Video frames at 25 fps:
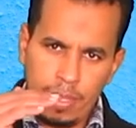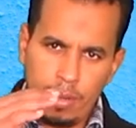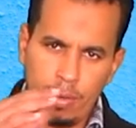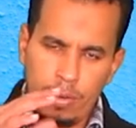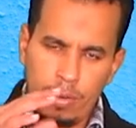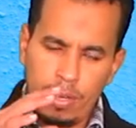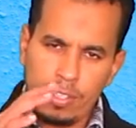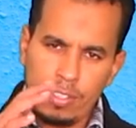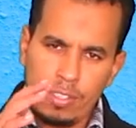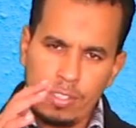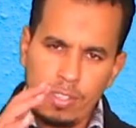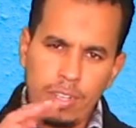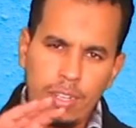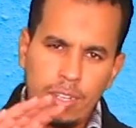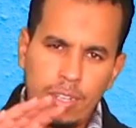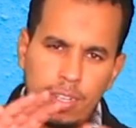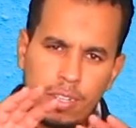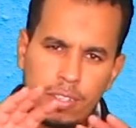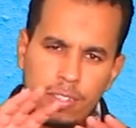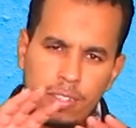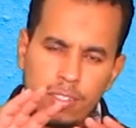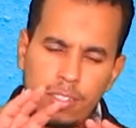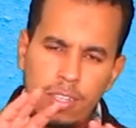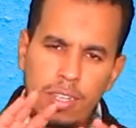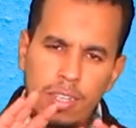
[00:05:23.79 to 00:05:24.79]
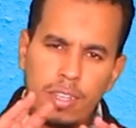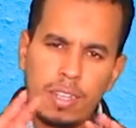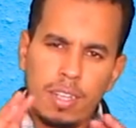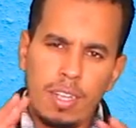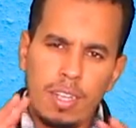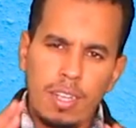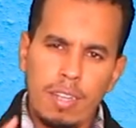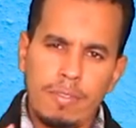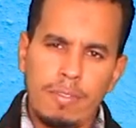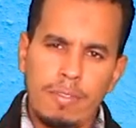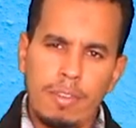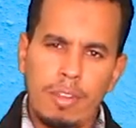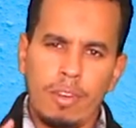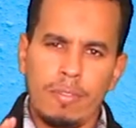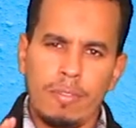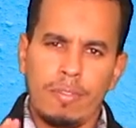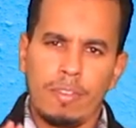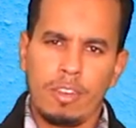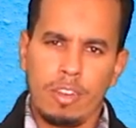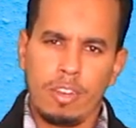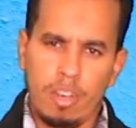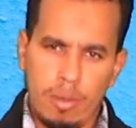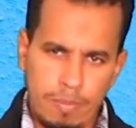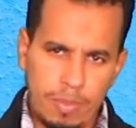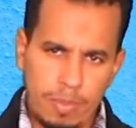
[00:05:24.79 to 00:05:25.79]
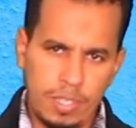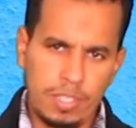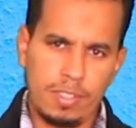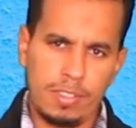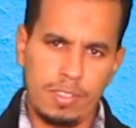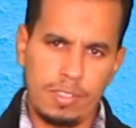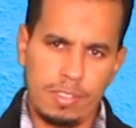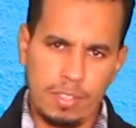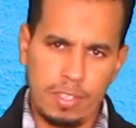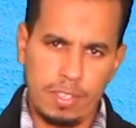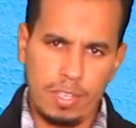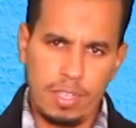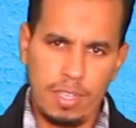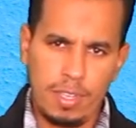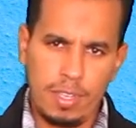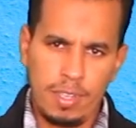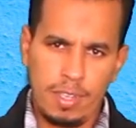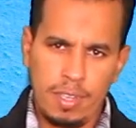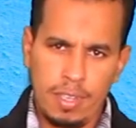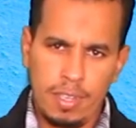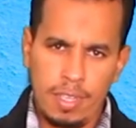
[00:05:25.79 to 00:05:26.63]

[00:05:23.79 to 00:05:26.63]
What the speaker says: or a certain level of competency,